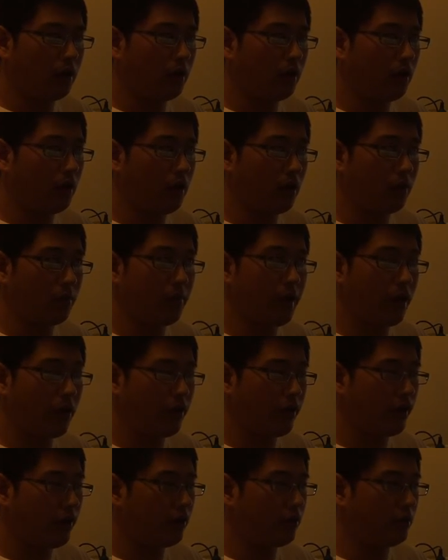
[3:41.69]

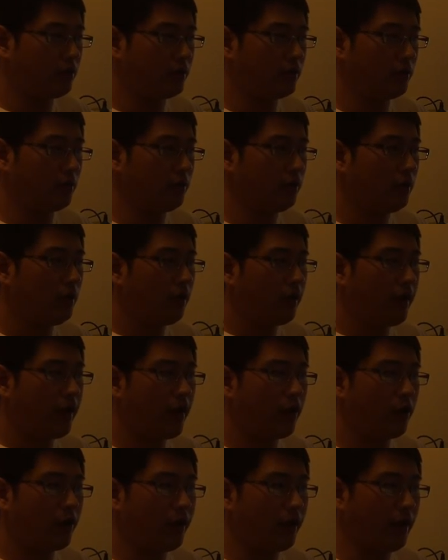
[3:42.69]
impaired
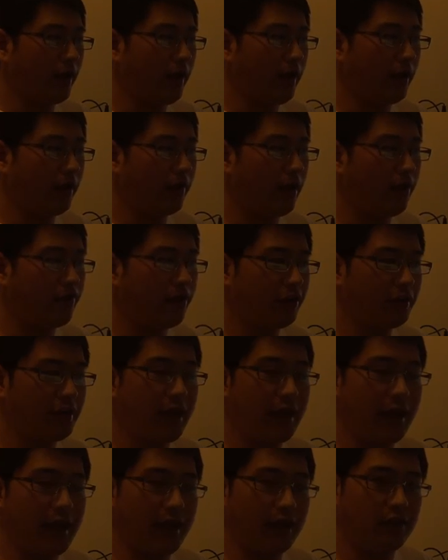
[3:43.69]
hearing every
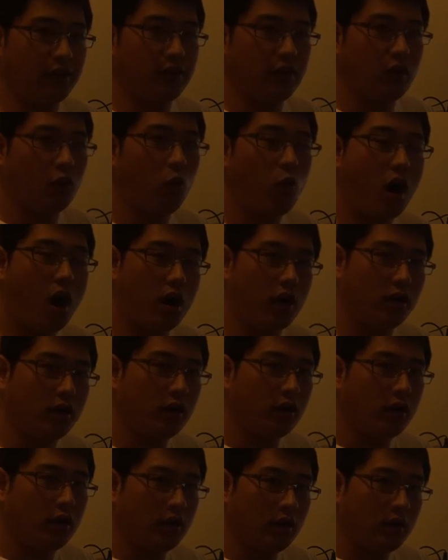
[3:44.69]
day, and one
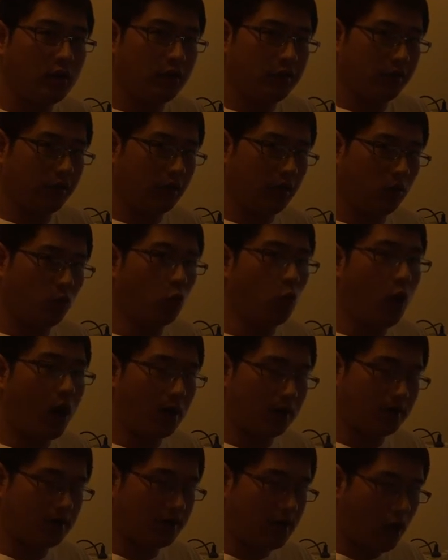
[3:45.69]
in
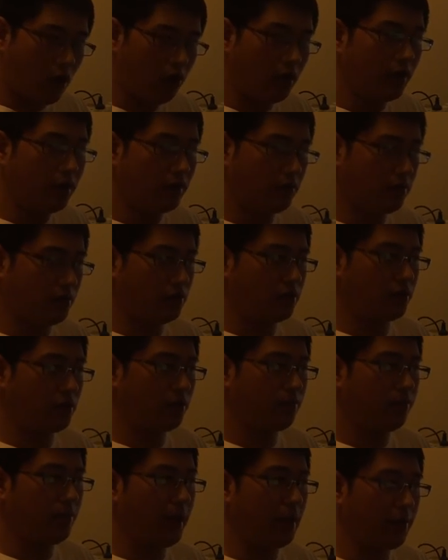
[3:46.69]
1,000
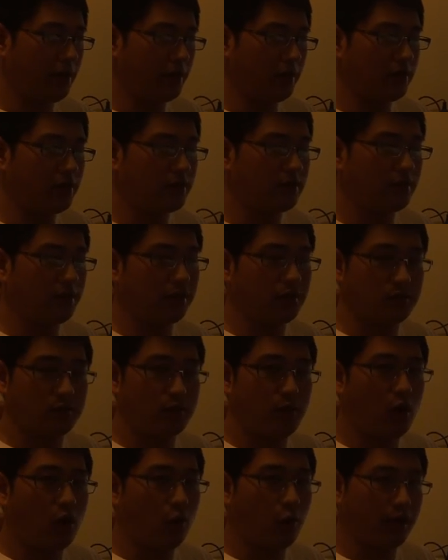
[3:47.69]
babies is
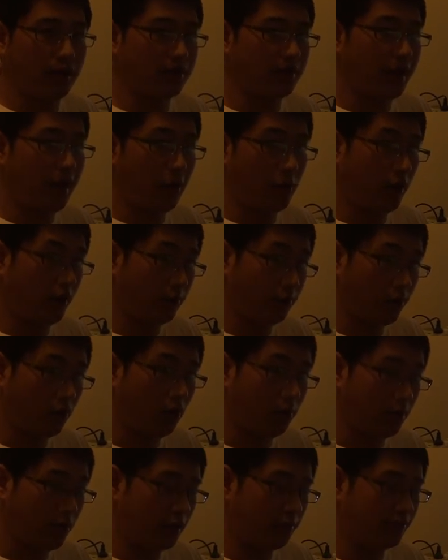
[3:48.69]
born with hearing
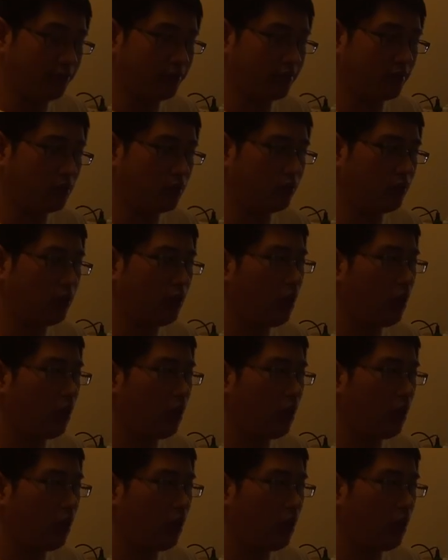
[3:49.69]
problems.